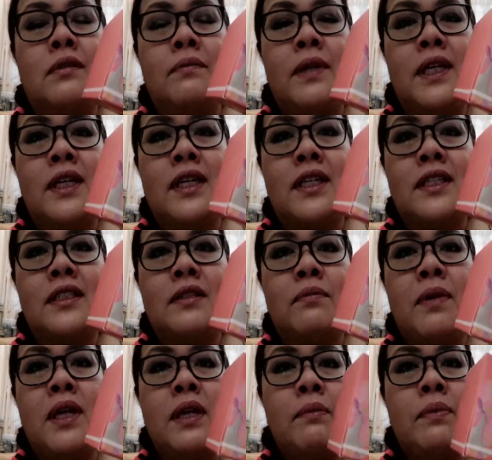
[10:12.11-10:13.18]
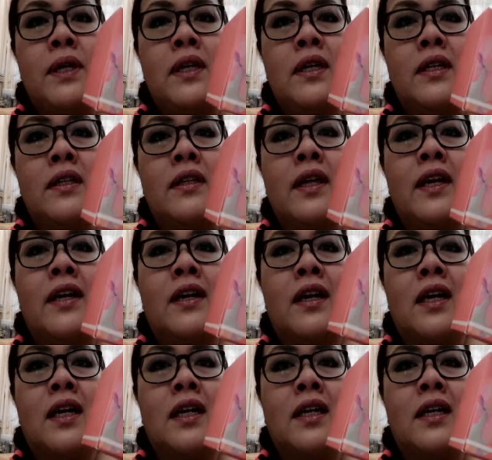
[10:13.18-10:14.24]
because maybe there
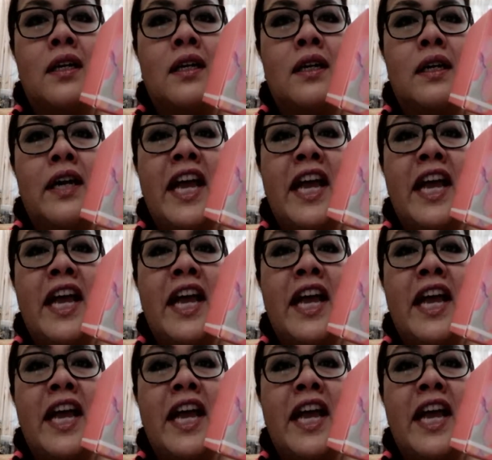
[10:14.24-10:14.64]
are